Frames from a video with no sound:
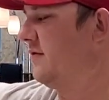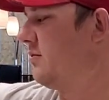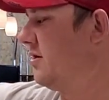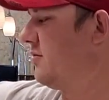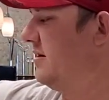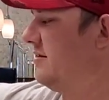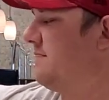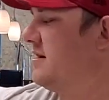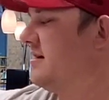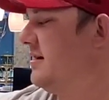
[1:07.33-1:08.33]
work
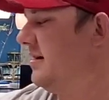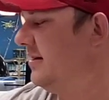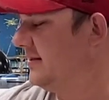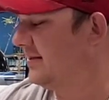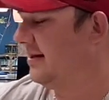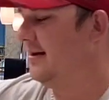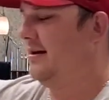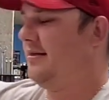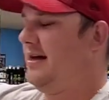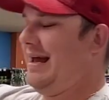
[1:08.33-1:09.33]
with because
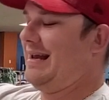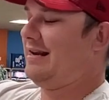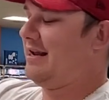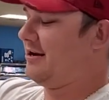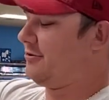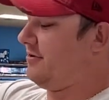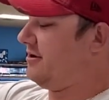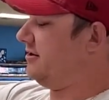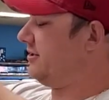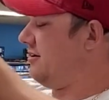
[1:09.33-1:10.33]
the 8-legged critters are